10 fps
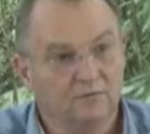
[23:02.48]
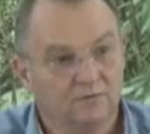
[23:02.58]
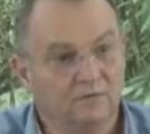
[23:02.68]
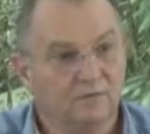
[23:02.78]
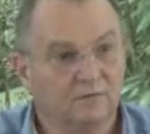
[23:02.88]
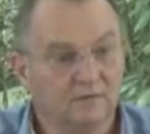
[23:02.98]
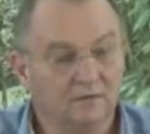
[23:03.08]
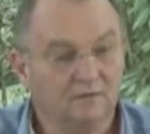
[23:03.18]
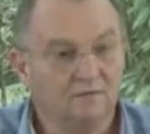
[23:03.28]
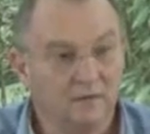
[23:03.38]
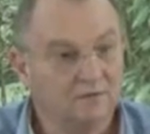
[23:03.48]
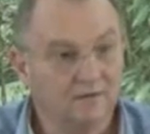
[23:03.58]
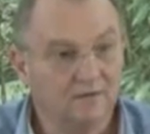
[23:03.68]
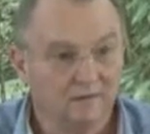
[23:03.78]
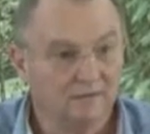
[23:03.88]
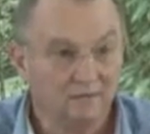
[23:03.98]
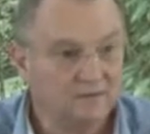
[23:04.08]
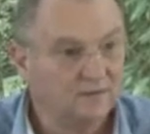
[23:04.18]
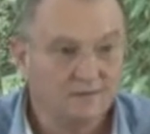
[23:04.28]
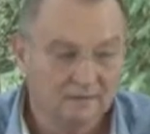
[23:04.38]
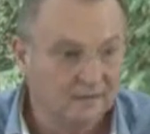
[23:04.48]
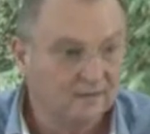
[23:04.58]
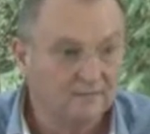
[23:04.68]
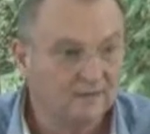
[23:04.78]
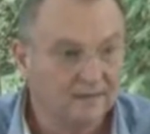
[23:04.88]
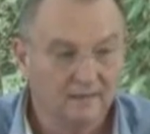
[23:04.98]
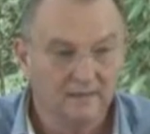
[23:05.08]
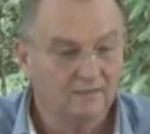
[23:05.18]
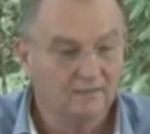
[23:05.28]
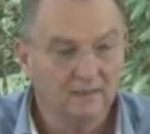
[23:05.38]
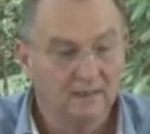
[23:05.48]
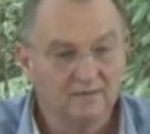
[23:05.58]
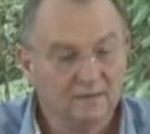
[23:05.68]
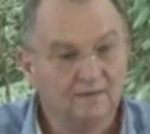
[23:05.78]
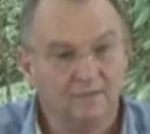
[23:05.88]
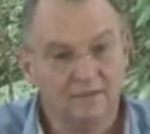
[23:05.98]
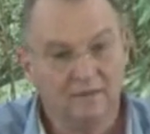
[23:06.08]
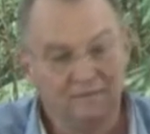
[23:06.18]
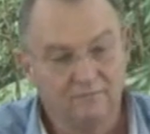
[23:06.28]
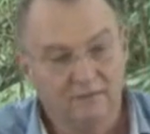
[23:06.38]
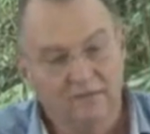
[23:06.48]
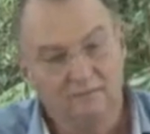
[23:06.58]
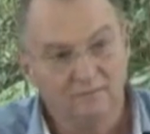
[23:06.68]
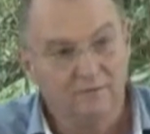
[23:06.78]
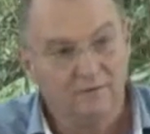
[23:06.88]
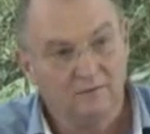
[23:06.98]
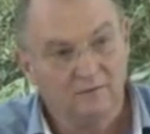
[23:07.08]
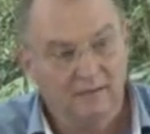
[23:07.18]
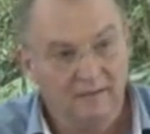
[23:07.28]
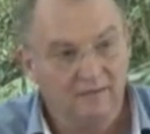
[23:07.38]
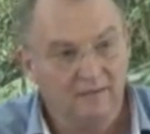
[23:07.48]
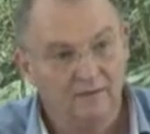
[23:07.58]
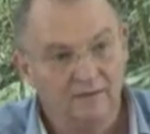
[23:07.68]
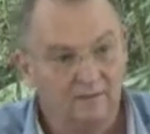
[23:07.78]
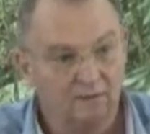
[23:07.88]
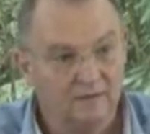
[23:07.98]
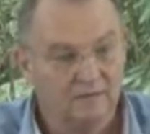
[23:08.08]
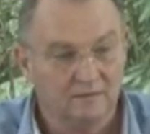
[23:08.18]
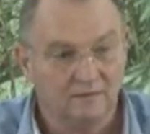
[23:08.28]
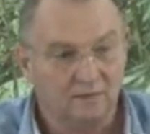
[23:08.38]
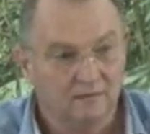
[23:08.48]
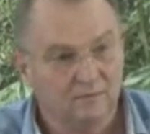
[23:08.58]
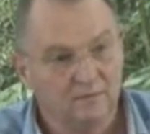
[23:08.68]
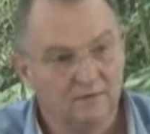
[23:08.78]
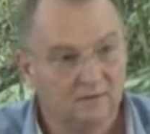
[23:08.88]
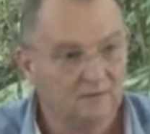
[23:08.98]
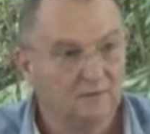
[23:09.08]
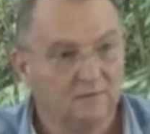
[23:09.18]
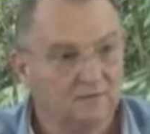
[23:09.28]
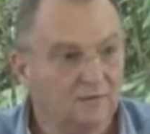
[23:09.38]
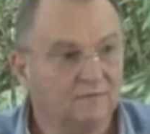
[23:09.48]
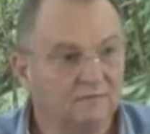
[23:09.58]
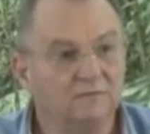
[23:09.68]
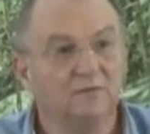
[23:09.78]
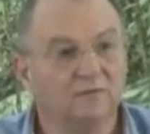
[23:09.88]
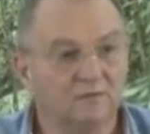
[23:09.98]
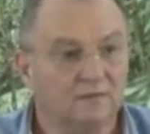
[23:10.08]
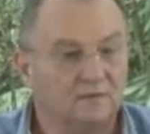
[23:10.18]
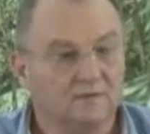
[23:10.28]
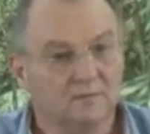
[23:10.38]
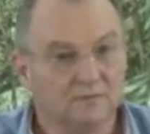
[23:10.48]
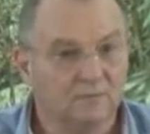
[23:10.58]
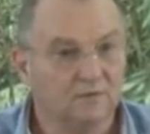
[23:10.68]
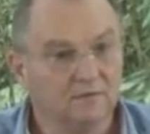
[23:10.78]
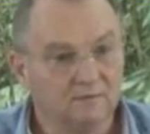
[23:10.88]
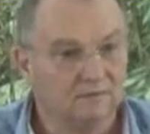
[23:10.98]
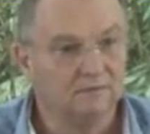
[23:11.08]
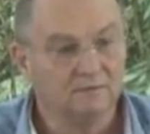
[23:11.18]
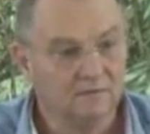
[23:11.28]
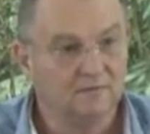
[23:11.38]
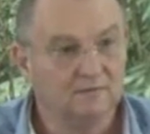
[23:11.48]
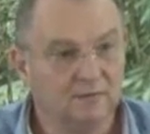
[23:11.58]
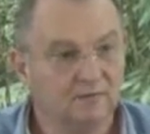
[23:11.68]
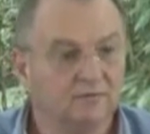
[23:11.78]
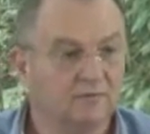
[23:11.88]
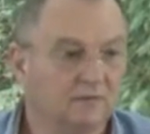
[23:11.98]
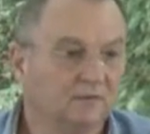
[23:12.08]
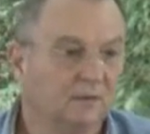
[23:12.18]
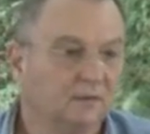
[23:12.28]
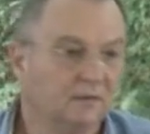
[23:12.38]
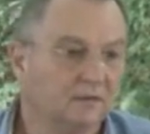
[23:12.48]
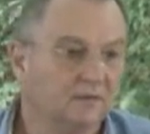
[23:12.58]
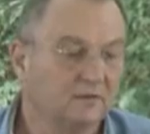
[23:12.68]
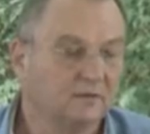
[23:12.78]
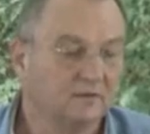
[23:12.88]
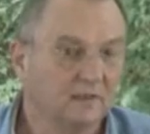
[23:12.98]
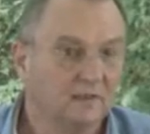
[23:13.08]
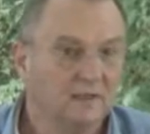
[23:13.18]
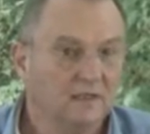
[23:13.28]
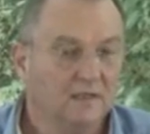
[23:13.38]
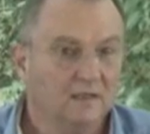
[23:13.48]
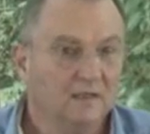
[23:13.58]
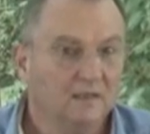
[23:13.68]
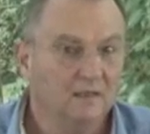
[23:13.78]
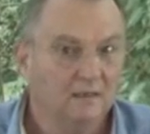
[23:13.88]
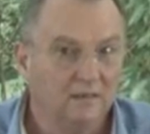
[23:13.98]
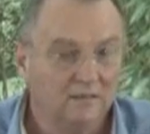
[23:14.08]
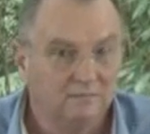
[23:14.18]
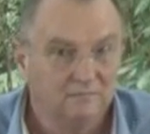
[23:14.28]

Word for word: grow on, on marginal, on, on salinized lands. On Sometimes you have remote areas where the irrigation water doesn't get so often, so it's, it's more drought uh, agriculture and so on. Uh,